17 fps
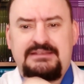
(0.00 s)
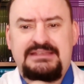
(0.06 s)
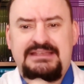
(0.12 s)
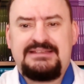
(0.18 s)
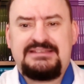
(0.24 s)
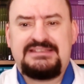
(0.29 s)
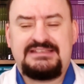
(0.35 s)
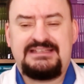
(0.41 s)

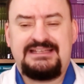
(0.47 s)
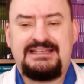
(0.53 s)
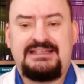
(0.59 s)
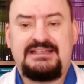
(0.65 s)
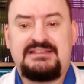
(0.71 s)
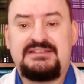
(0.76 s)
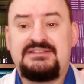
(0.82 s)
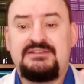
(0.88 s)
It's
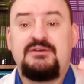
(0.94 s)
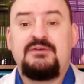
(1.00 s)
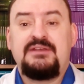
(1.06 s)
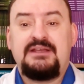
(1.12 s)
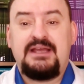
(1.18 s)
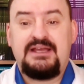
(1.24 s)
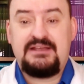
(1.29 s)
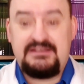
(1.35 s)
needed so
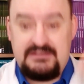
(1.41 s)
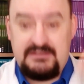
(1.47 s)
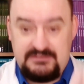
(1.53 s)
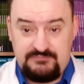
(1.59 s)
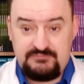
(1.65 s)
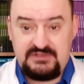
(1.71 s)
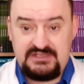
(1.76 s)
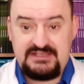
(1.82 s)
that,
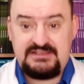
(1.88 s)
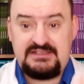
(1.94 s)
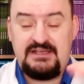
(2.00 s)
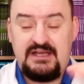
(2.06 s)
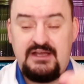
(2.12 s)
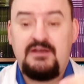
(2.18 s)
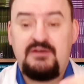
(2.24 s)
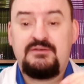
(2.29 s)
right
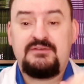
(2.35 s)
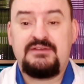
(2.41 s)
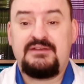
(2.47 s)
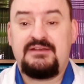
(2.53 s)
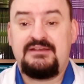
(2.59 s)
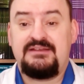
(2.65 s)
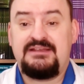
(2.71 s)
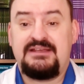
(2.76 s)
now,
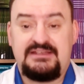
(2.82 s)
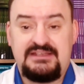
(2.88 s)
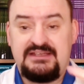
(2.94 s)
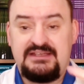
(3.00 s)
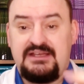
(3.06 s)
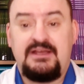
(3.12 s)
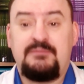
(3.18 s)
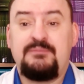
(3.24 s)
it
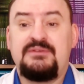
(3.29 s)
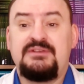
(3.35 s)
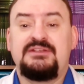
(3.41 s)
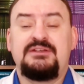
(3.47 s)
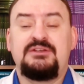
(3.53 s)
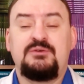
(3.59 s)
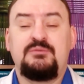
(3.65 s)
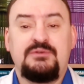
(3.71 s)
can help the
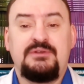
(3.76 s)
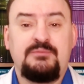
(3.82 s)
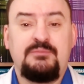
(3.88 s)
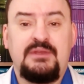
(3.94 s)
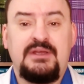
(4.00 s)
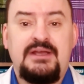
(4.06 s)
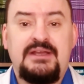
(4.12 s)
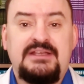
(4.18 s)
human
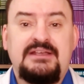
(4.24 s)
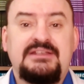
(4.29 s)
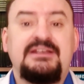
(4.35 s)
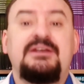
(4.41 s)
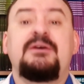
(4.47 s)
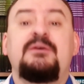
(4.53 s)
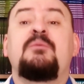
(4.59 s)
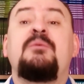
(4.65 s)
body
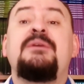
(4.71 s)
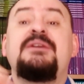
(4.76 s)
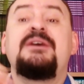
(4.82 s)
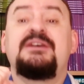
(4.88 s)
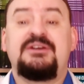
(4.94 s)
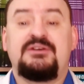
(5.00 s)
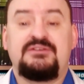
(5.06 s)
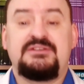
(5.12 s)
deal with
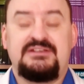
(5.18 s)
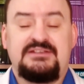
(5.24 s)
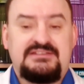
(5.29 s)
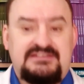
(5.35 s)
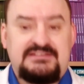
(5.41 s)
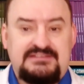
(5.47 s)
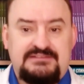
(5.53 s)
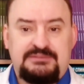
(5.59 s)
the
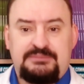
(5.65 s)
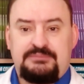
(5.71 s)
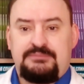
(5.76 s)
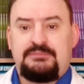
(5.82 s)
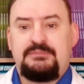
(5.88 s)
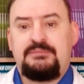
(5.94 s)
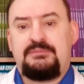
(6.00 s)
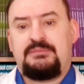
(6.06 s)
illness.
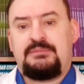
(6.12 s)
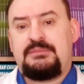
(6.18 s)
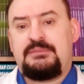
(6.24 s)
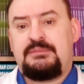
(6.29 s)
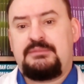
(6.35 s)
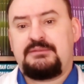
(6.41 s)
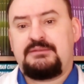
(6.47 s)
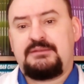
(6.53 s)

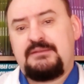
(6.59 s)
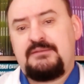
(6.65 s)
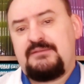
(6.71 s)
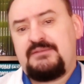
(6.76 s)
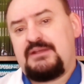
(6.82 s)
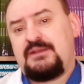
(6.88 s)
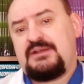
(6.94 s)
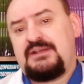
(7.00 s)

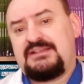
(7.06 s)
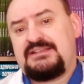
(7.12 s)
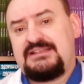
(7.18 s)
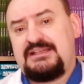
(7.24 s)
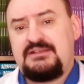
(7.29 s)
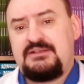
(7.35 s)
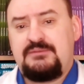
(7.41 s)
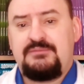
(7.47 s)
There are
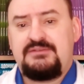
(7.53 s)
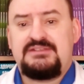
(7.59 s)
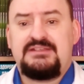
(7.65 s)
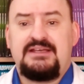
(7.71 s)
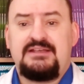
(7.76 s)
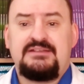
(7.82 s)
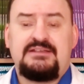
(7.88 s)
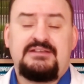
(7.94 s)
serums
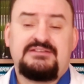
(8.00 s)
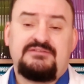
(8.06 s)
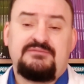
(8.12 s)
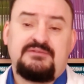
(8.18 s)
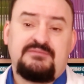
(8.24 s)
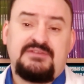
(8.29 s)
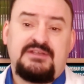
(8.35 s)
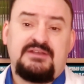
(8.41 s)
like this
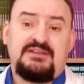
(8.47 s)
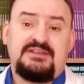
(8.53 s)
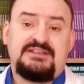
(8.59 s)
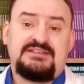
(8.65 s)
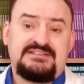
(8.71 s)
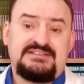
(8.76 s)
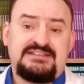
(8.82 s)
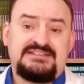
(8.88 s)
for
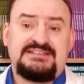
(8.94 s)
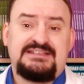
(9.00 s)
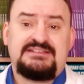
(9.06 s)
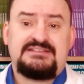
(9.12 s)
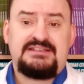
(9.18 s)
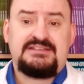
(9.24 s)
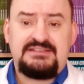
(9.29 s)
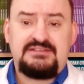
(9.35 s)
various
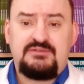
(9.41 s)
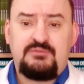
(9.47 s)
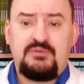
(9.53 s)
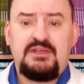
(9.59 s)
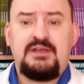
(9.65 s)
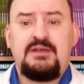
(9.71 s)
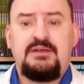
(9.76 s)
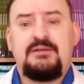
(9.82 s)
diseases as
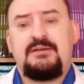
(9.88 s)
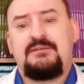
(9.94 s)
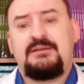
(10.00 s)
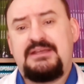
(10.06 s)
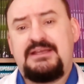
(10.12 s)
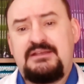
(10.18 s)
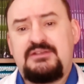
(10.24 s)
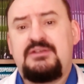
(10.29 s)
well.
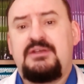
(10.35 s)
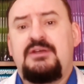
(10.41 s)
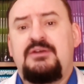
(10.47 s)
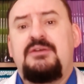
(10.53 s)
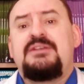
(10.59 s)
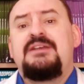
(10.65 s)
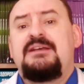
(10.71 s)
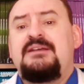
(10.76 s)

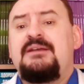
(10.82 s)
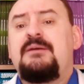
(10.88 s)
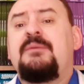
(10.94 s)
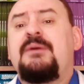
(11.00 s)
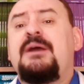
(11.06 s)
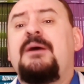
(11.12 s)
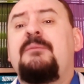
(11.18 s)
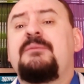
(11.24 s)
Introducing them
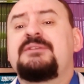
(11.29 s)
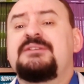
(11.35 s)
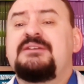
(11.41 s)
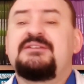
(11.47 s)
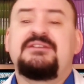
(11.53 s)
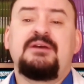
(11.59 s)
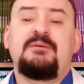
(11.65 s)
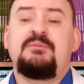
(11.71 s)
helps to
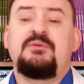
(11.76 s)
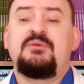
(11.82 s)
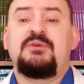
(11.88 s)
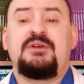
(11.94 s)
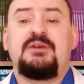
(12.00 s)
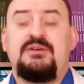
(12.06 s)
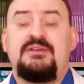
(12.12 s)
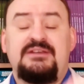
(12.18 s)

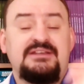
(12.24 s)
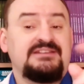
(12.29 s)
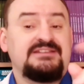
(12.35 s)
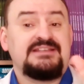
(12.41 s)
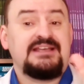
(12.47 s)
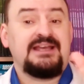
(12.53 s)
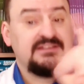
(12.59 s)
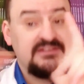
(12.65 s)
temporarily
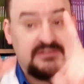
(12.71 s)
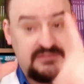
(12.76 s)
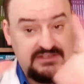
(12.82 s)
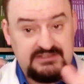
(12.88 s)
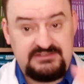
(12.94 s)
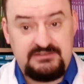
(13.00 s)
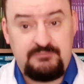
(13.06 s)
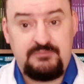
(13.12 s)

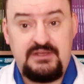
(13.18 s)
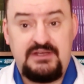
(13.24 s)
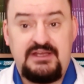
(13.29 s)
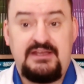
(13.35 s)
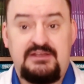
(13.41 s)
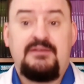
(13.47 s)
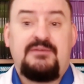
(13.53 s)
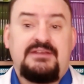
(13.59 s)
saturate the
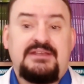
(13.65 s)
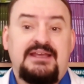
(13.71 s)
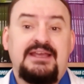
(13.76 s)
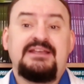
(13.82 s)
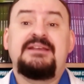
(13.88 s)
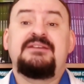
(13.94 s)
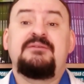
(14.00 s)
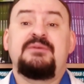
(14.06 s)
body with
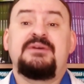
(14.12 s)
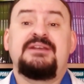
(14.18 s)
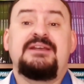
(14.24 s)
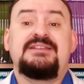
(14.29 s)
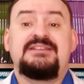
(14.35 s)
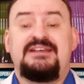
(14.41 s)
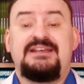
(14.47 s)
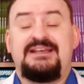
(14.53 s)

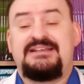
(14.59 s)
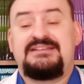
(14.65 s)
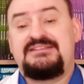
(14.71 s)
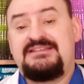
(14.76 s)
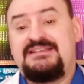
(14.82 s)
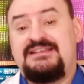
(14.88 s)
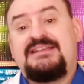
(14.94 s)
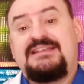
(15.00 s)
antibodies
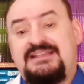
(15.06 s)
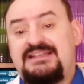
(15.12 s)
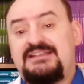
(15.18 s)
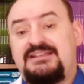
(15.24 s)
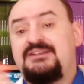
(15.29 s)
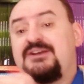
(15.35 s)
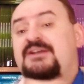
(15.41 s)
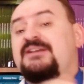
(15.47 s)
against the
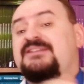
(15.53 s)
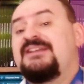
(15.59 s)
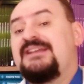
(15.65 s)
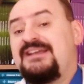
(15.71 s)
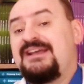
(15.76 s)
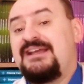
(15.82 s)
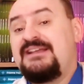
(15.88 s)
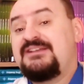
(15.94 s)

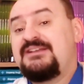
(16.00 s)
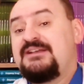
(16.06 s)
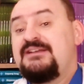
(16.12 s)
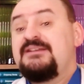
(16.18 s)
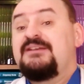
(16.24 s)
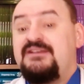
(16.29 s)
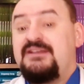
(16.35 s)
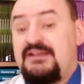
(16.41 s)
disease-causing
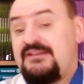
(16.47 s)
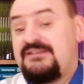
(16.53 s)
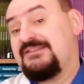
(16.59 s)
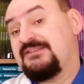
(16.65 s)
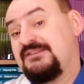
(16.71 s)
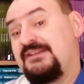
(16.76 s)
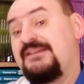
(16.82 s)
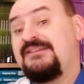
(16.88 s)
agent,
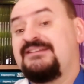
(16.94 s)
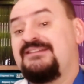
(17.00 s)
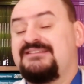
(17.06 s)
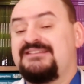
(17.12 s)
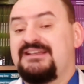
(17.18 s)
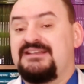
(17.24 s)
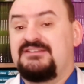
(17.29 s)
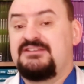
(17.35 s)
so that
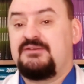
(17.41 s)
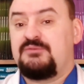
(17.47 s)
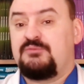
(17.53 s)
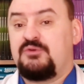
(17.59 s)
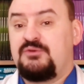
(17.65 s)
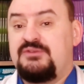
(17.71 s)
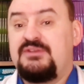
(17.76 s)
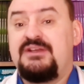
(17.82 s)
this agent
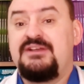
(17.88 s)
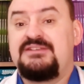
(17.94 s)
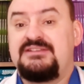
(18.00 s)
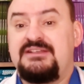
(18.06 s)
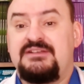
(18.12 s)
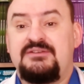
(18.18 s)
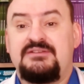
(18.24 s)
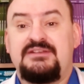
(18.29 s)
won't cause
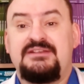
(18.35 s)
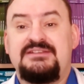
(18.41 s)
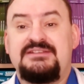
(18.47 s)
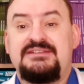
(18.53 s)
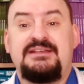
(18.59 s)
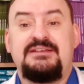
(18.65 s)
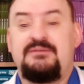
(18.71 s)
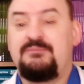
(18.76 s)

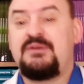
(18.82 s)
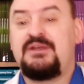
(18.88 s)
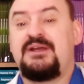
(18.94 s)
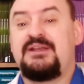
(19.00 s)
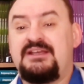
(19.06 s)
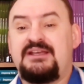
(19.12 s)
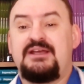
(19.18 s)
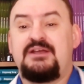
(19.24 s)
illness in the
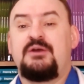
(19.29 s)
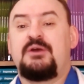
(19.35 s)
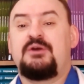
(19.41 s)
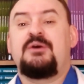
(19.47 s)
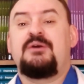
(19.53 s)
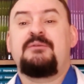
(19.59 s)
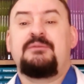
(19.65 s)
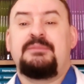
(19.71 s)
body at
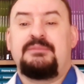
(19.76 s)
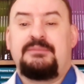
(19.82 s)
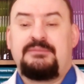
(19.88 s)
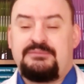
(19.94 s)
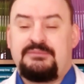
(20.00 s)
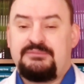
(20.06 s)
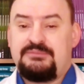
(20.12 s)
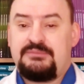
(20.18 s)
all.
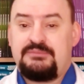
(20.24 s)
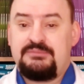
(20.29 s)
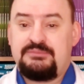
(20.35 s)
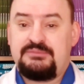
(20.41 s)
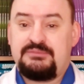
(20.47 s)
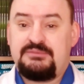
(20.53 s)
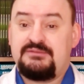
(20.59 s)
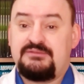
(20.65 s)

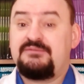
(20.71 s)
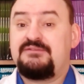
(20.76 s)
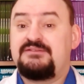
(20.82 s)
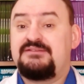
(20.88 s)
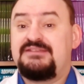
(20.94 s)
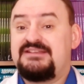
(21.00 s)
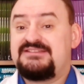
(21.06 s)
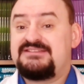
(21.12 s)

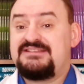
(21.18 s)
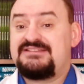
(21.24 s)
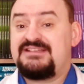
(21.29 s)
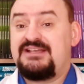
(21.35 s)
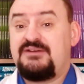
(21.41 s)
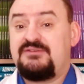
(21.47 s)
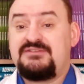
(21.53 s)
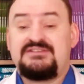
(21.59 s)
This is
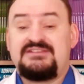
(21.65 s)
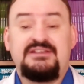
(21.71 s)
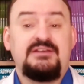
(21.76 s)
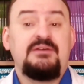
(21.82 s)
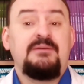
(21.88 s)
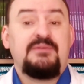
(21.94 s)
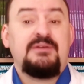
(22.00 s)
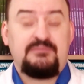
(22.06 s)
how
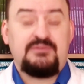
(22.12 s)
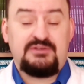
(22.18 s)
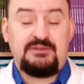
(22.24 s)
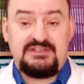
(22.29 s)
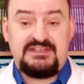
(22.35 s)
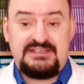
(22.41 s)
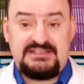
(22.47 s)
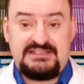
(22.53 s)
serum
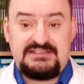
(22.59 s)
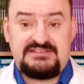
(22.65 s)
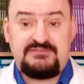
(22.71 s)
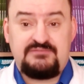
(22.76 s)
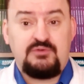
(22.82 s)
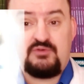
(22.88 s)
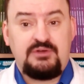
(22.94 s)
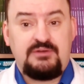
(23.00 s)
immunity is
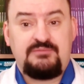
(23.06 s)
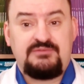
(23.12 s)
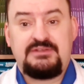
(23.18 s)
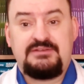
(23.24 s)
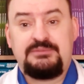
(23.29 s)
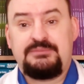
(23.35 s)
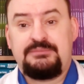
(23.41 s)
formed.